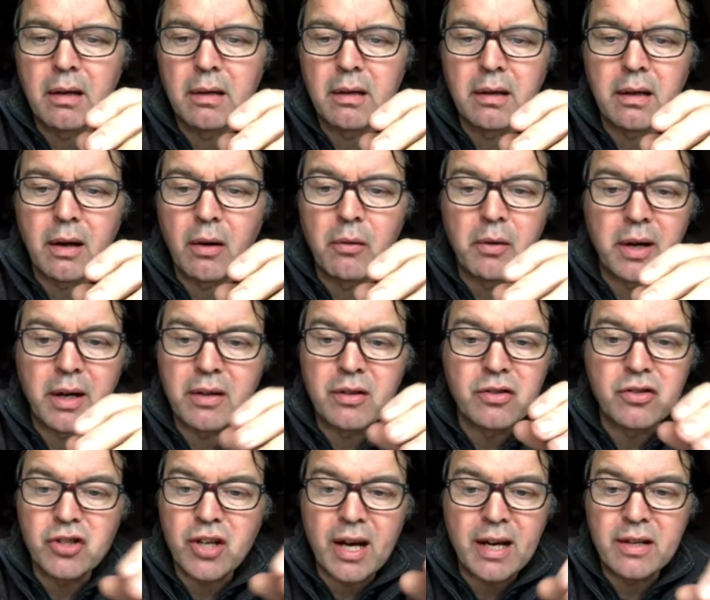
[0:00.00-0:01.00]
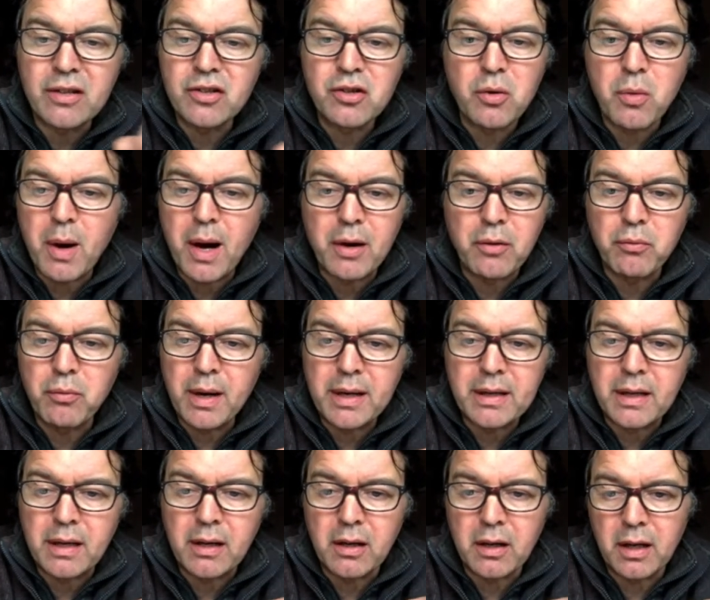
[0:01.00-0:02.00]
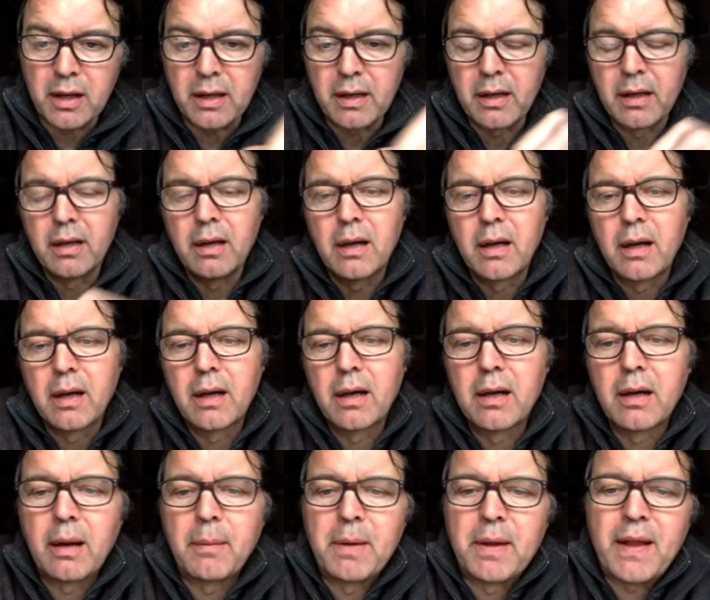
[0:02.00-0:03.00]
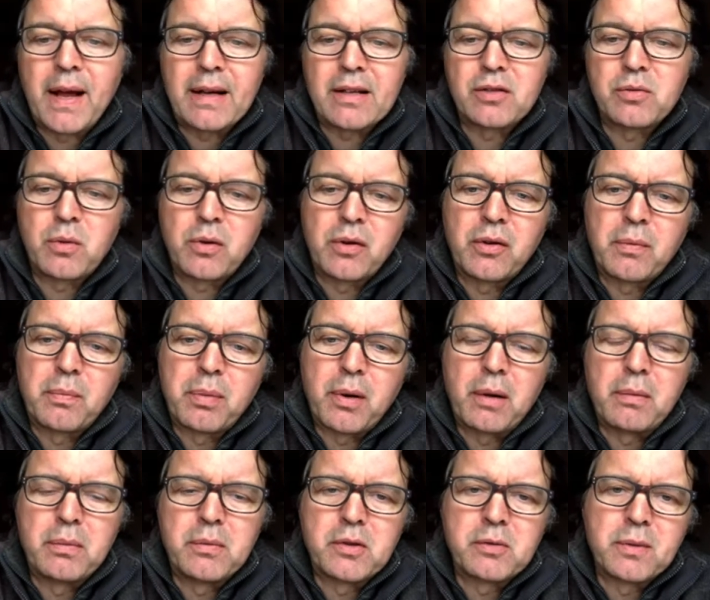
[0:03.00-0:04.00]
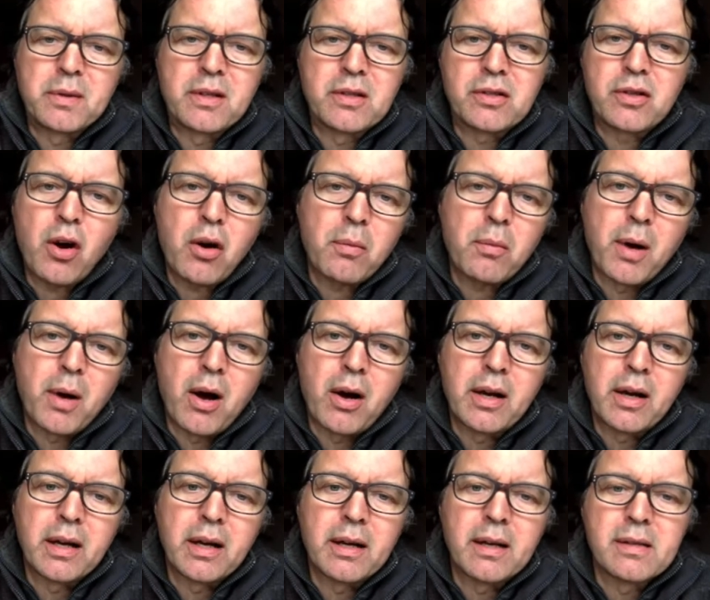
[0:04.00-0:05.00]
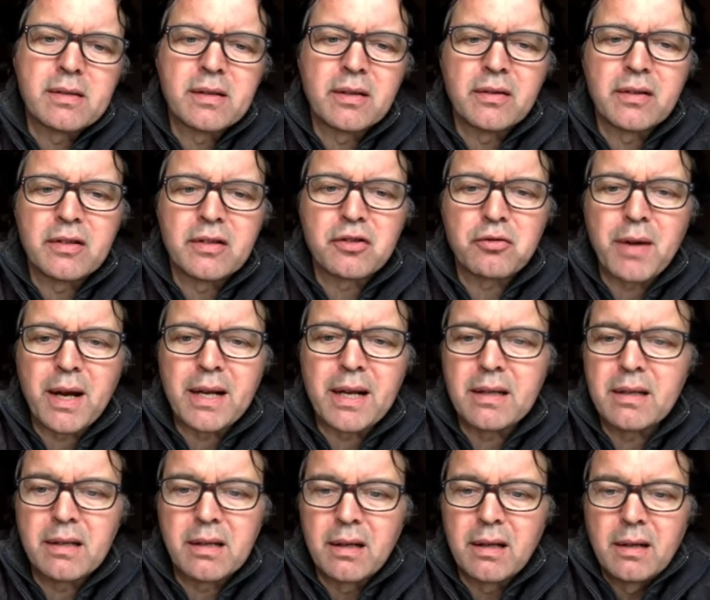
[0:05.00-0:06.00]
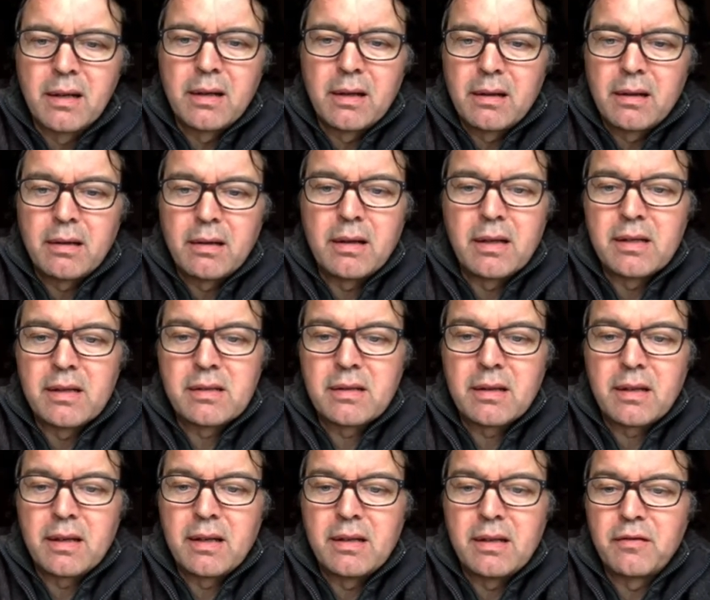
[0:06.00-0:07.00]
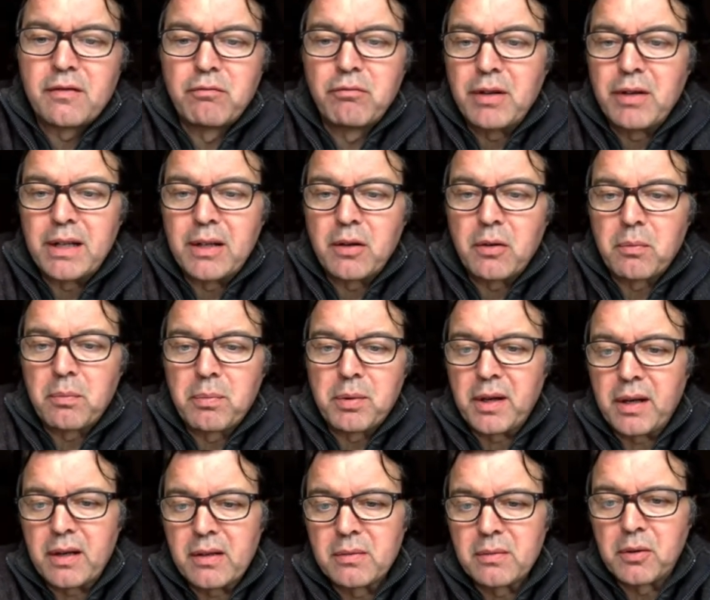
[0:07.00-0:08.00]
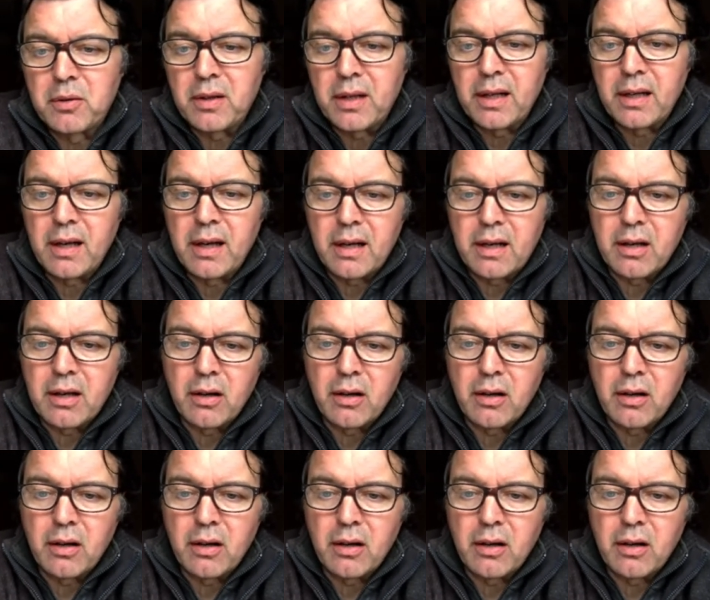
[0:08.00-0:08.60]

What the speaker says: or it can change quite regularly. I mean, that's one of the problems with the stock market, is that the trend is really unpredictable. It can